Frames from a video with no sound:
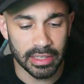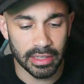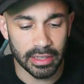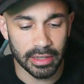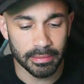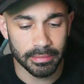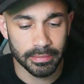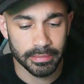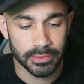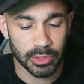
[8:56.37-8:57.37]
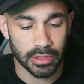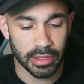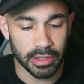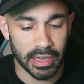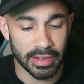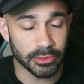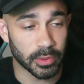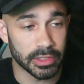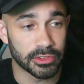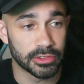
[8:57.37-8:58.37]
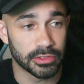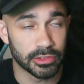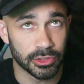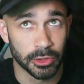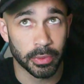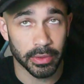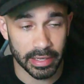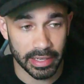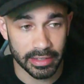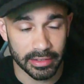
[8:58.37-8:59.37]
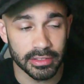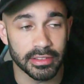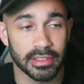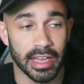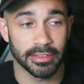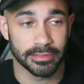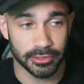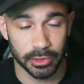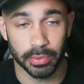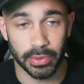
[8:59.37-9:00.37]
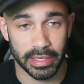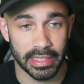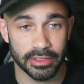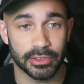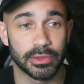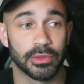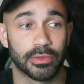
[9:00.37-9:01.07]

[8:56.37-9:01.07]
f2.8 to